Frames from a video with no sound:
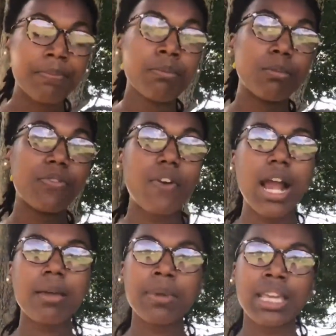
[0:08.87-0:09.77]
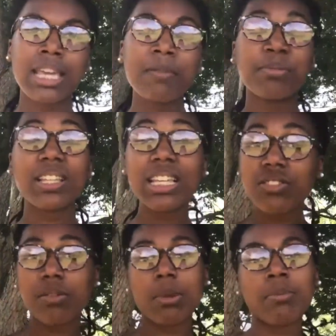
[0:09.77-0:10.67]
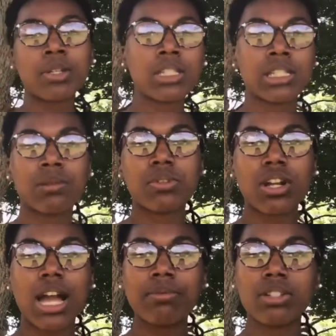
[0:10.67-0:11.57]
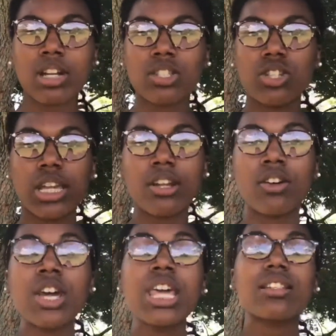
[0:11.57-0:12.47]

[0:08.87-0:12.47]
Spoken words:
Before I begin, please remember to subscribe to our channel